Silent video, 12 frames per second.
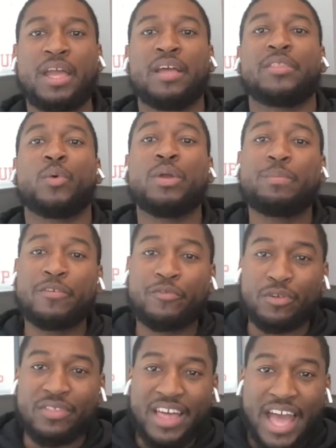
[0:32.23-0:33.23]
The week
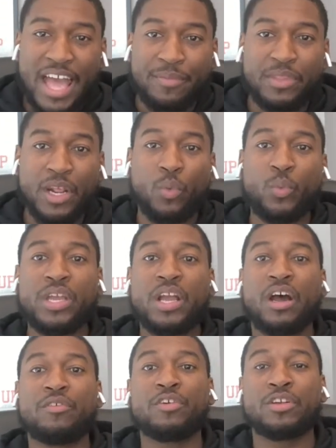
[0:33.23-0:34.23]
before that, we
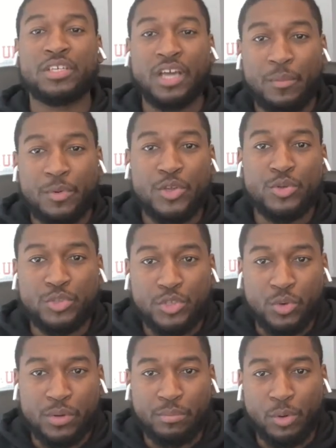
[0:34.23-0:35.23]
covered
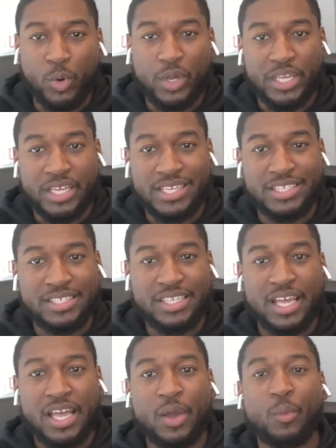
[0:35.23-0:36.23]
W-2 employees,
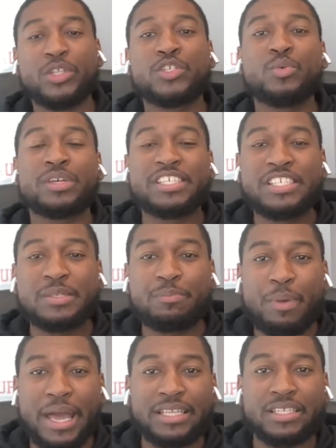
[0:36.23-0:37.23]
what to
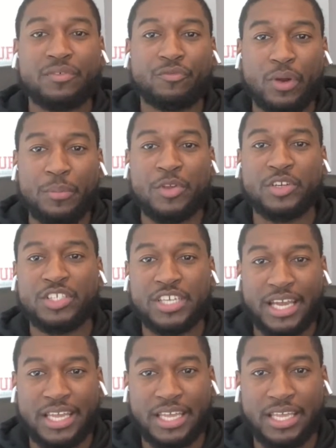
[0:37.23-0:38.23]
expect from your
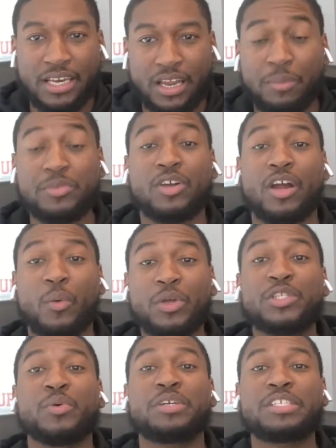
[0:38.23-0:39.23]
what
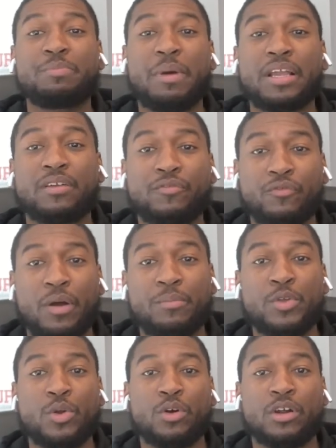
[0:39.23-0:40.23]
to expect from
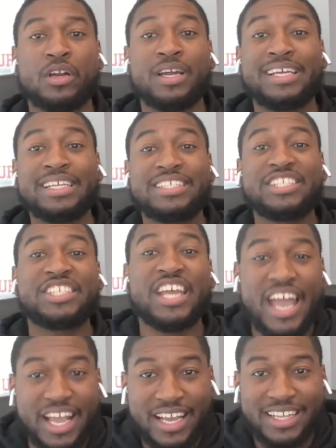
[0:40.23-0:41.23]
your
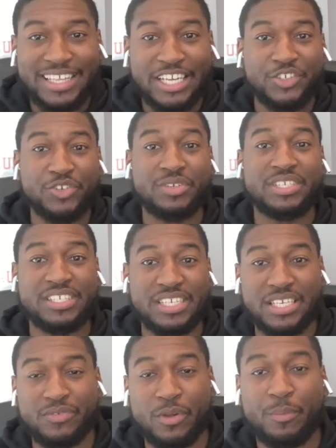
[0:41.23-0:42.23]
check that you
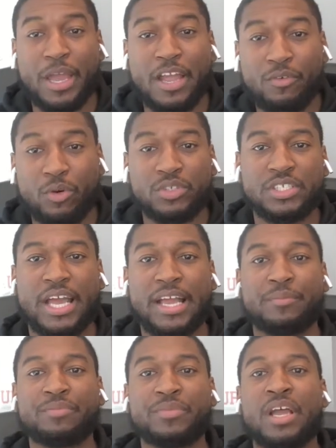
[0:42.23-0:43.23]
receive, your payroll check,
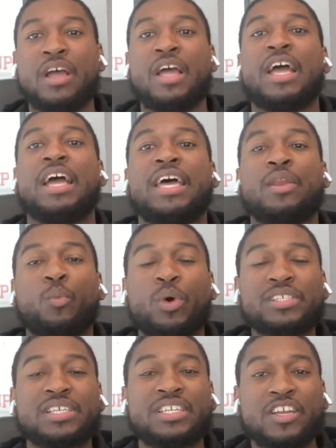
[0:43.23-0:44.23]
and
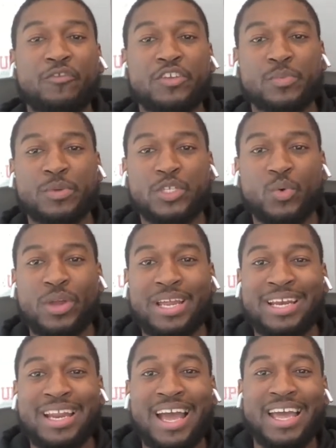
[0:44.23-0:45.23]
what's the difference
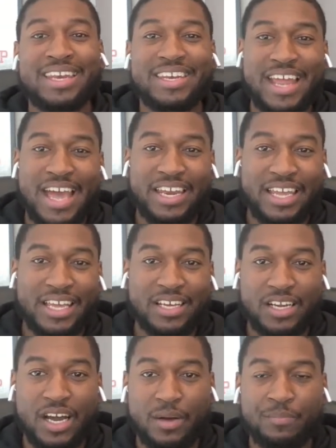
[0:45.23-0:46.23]
between net
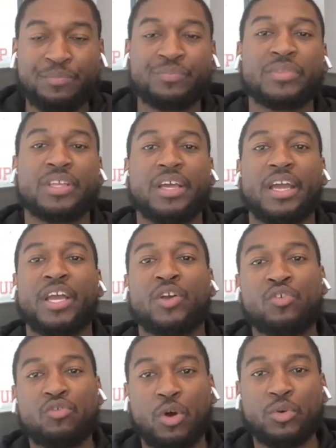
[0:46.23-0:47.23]
income and
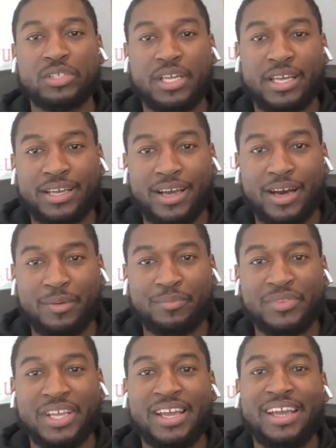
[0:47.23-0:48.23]
gross income.
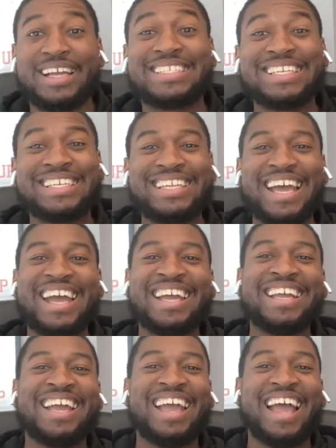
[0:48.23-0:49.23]
And
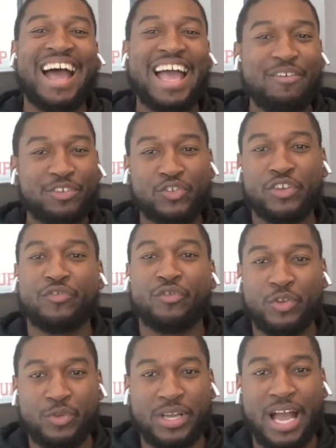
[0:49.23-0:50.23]
today, I have a treat for
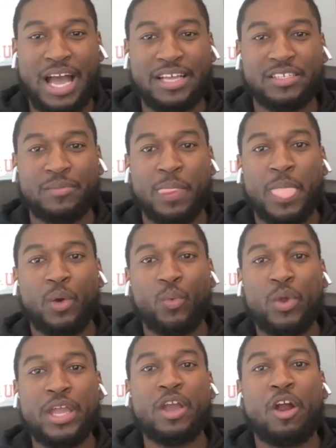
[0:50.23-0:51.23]
you guys.
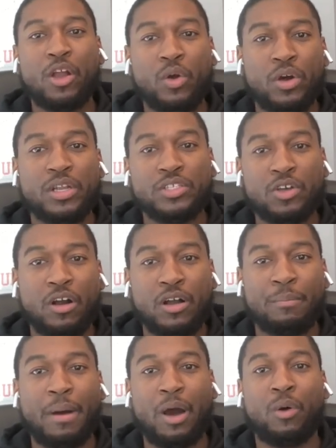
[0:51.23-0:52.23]
We are going to talk
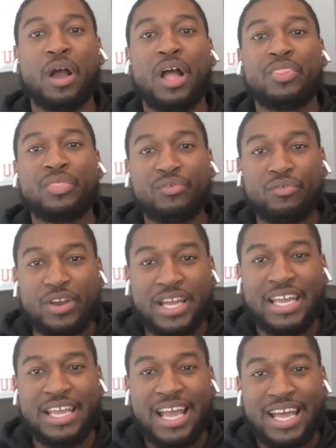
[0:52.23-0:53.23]
about
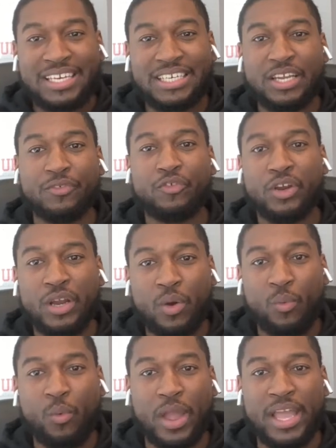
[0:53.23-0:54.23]
3 different
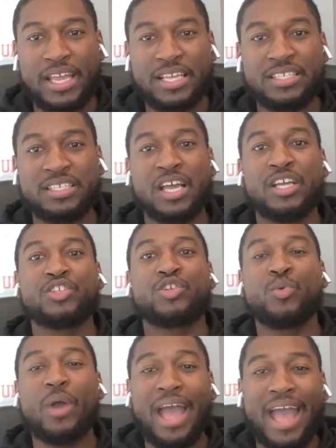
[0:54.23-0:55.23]
ways
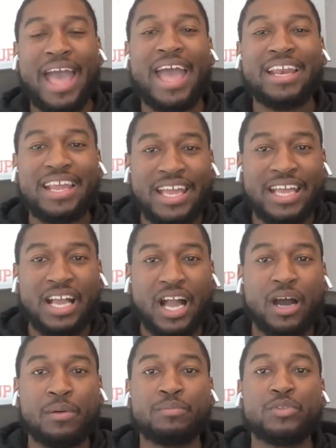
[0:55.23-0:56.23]
to add
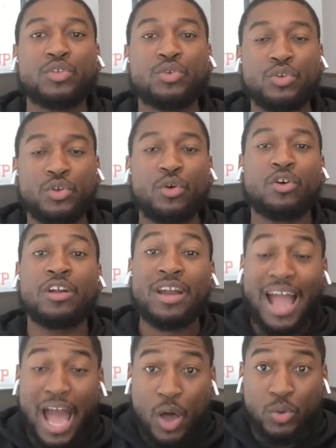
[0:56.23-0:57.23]
income to your
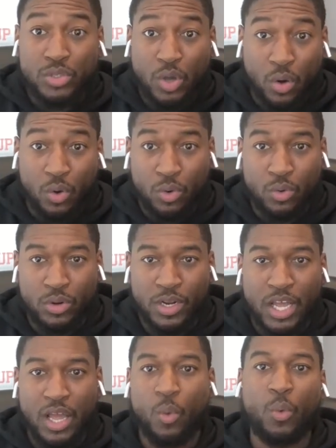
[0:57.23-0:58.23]
household
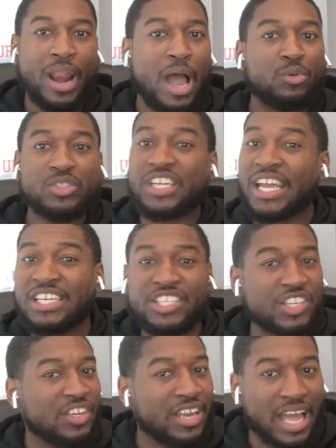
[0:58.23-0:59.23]
without changing
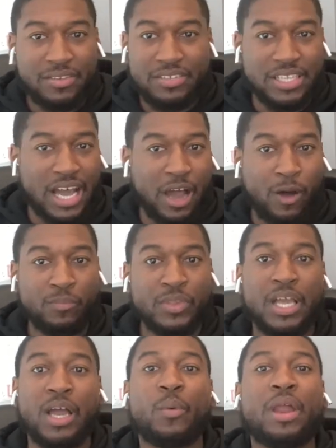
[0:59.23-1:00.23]
your lifestyle
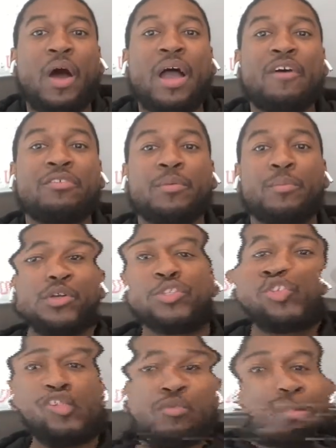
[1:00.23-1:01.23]
and without having to put
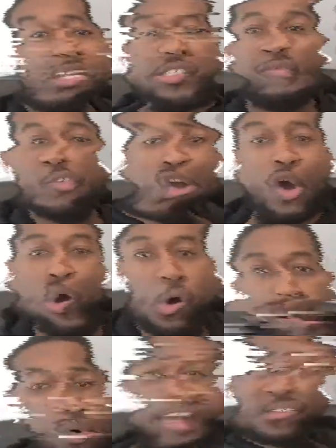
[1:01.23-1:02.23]
too much of your
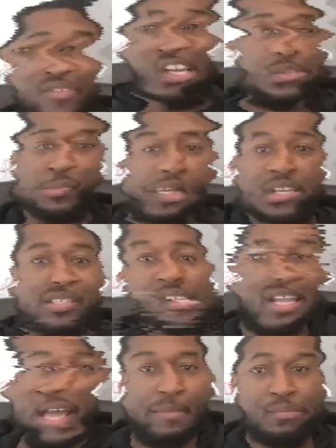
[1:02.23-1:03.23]
own investment into
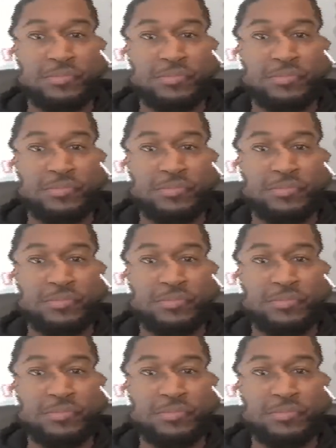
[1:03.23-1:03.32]
that.